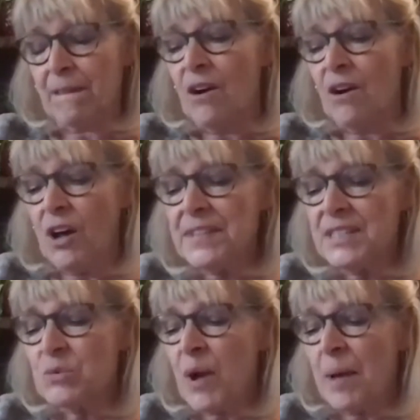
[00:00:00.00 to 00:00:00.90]
On
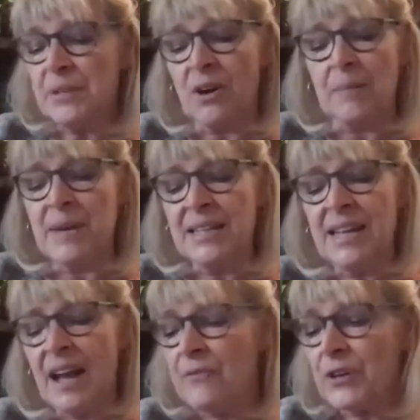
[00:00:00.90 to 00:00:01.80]
this webinar,
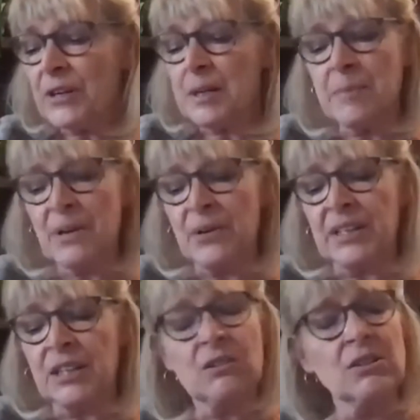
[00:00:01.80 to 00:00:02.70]
many African
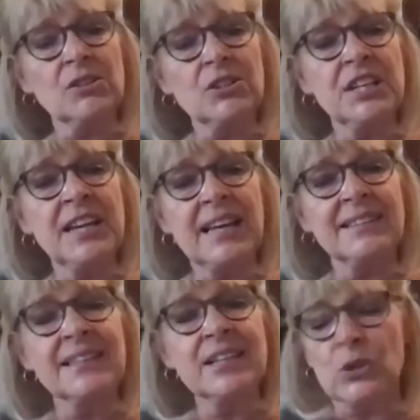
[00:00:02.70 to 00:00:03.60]
American clergy and
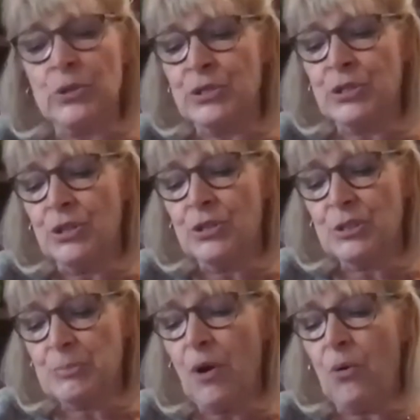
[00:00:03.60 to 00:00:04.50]
leaders
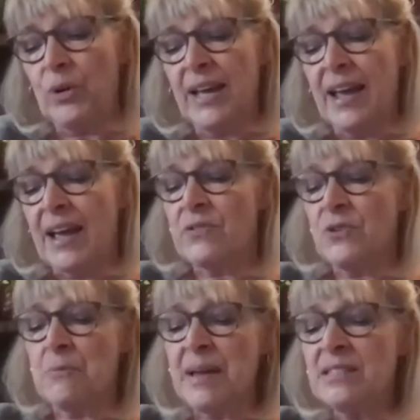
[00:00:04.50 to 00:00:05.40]
spoke, and
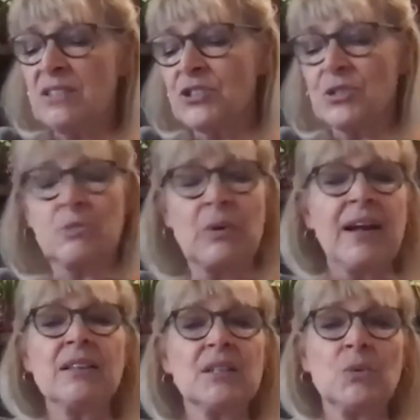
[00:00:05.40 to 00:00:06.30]
their messages were
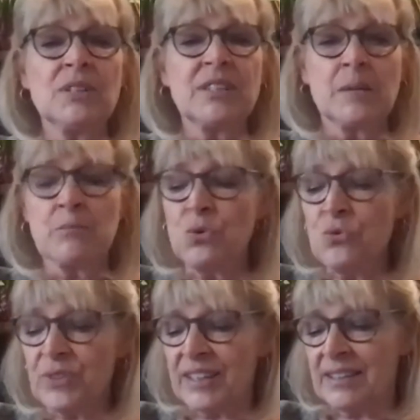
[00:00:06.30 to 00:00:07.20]
eloquent and
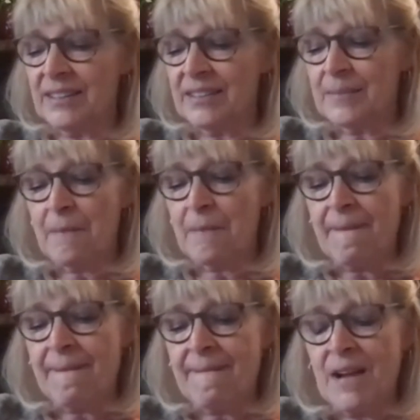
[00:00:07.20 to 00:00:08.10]
moving.
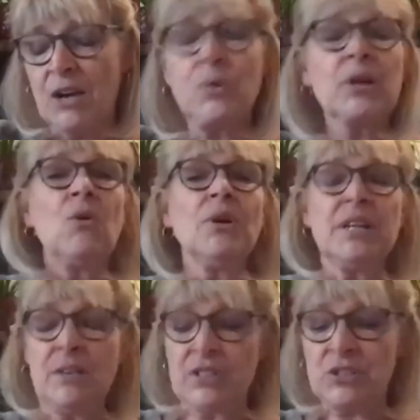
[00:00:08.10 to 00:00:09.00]
A
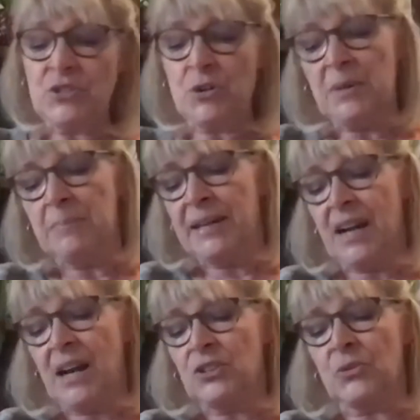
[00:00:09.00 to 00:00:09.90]
recording of a sermon by
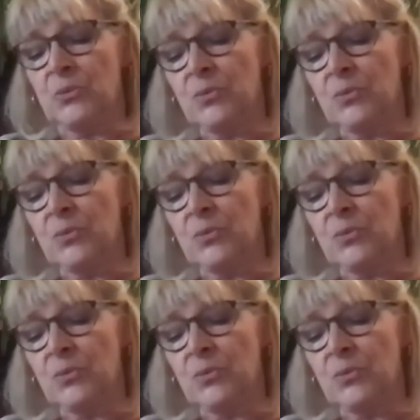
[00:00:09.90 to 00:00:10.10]
Dr.